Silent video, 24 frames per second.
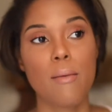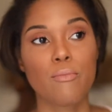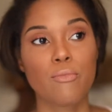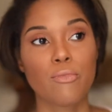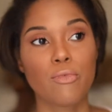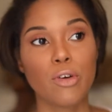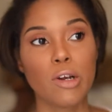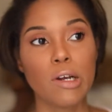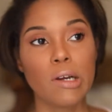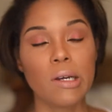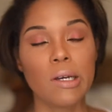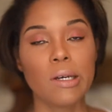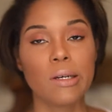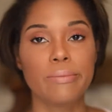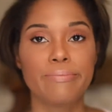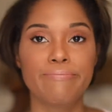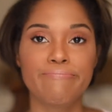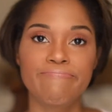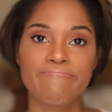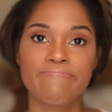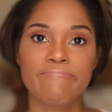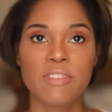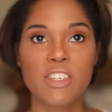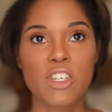
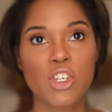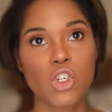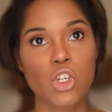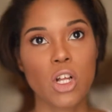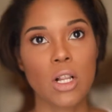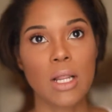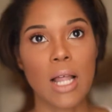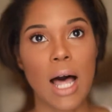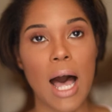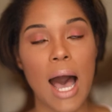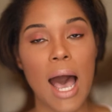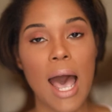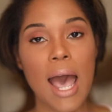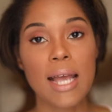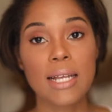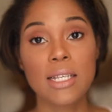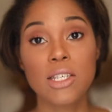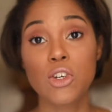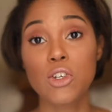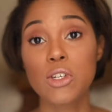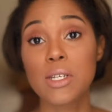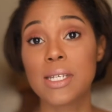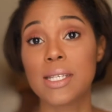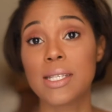from July
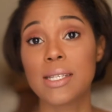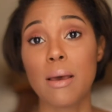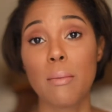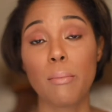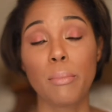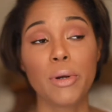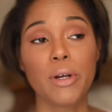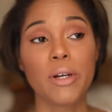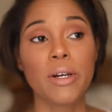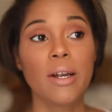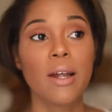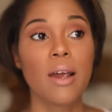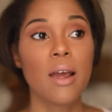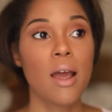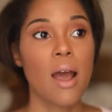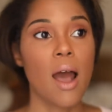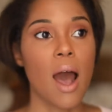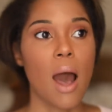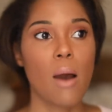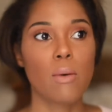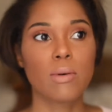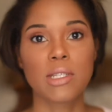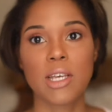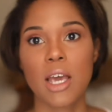till December,
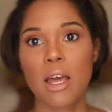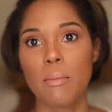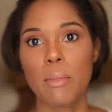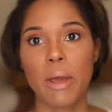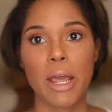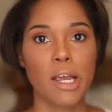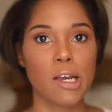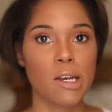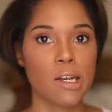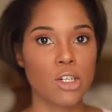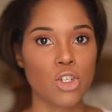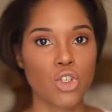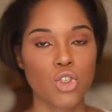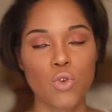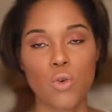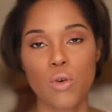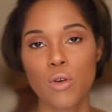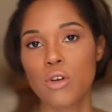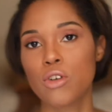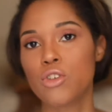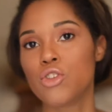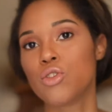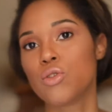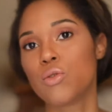I was cutting my hair
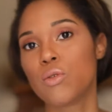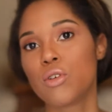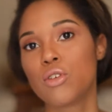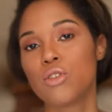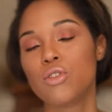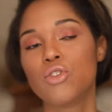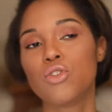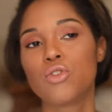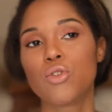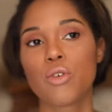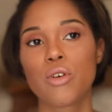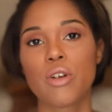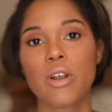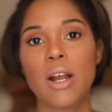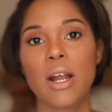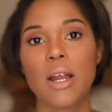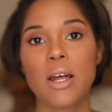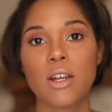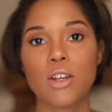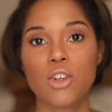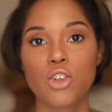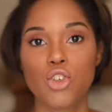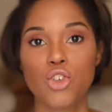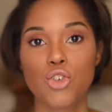shorter and shorter and shorter and
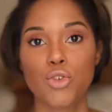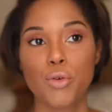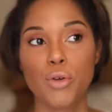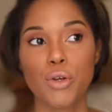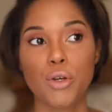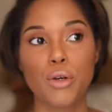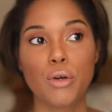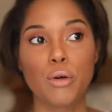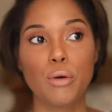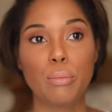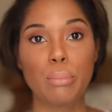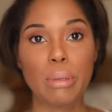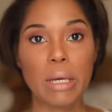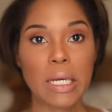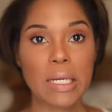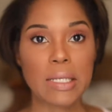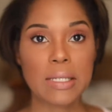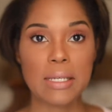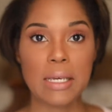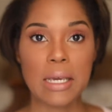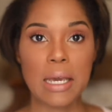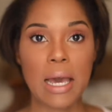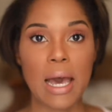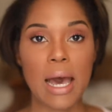had a true
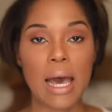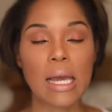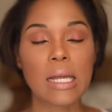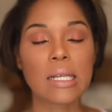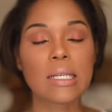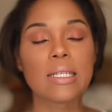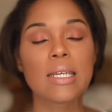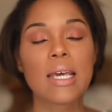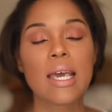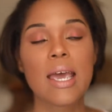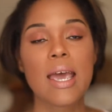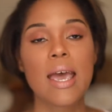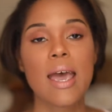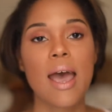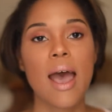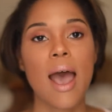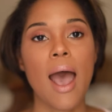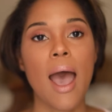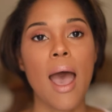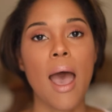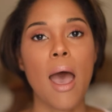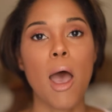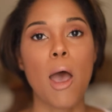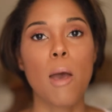Pixie cut.
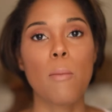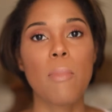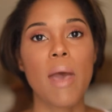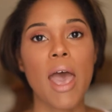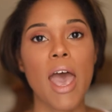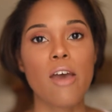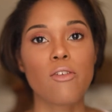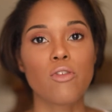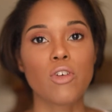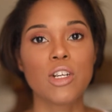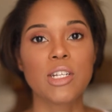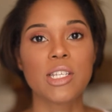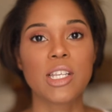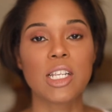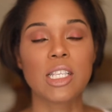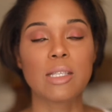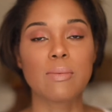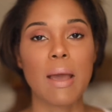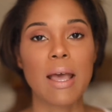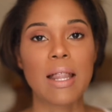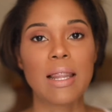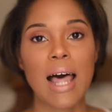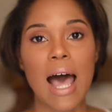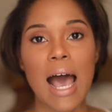Ever since
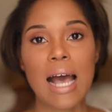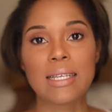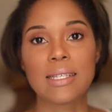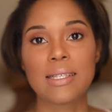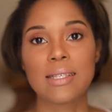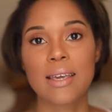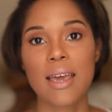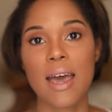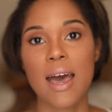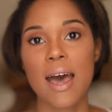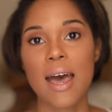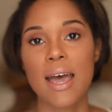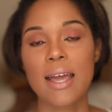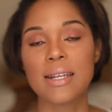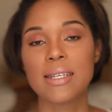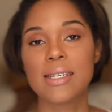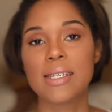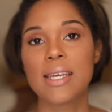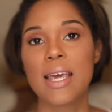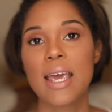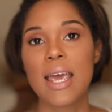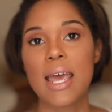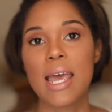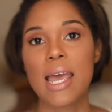my last
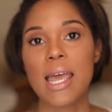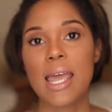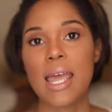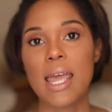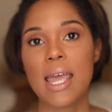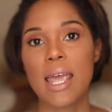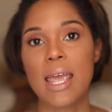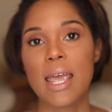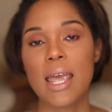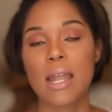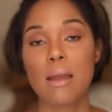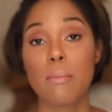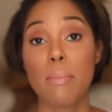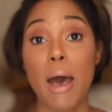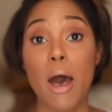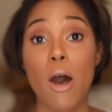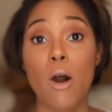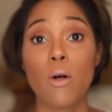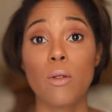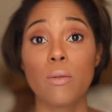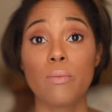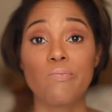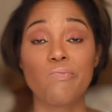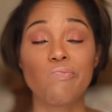cut in
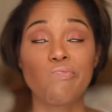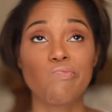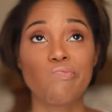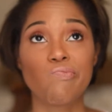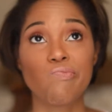about